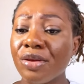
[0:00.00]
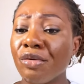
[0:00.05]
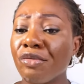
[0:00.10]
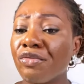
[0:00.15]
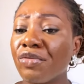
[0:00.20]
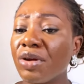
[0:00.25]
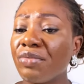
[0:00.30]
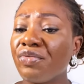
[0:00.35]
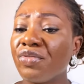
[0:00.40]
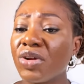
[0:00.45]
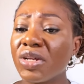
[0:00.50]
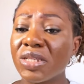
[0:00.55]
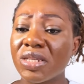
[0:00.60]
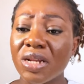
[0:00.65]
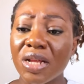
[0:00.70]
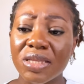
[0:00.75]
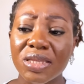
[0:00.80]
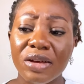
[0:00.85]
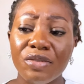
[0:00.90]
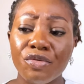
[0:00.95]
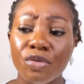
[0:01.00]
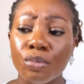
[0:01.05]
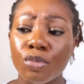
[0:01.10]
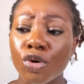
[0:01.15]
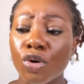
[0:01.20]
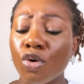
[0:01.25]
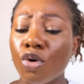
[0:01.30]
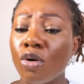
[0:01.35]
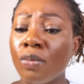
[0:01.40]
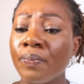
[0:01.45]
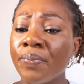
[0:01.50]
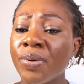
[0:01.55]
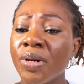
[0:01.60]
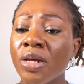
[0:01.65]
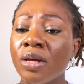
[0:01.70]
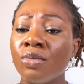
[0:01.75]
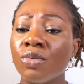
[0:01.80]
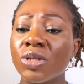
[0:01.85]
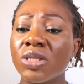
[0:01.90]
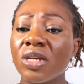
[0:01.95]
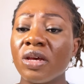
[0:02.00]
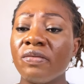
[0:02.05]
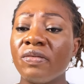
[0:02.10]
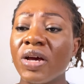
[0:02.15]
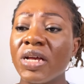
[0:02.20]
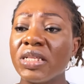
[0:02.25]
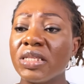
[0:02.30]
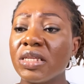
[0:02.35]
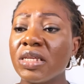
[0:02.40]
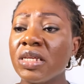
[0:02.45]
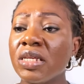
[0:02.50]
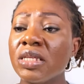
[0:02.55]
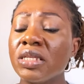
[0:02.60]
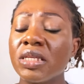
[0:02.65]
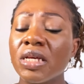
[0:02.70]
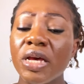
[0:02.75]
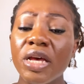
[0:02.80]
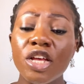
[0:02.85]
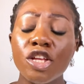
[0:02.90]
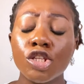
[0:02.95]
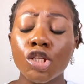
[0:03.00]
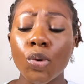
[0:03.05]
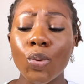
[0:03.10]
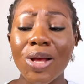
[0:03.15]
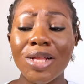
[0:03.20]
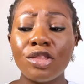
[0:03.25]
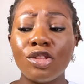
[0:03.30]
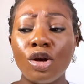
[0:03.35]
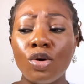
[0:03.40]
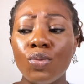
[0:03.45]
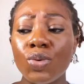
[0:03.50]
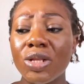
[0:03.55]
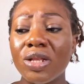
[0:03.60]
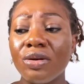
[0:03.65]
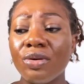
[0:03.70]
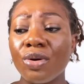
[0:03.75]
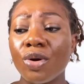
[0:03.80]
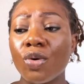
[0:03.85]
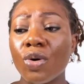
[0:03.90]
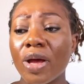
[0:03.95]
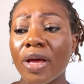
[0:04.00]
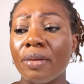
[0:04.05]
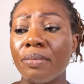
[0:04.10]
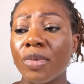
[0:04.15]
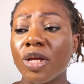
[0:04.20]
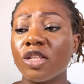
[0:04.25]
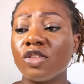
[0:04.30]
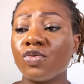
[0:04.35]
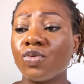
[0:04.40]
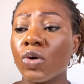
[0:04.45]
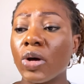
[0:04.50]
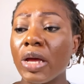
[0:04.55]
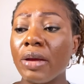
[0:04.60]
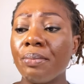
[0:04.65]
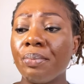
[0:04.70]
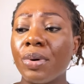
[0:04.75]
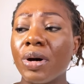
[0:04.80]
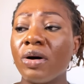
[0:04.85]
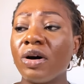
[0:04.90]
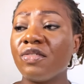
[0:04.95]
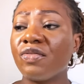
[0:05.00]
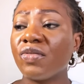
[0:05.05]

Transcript: your reference letter from your company, whatever it is. So we are done with the requirements for Mpower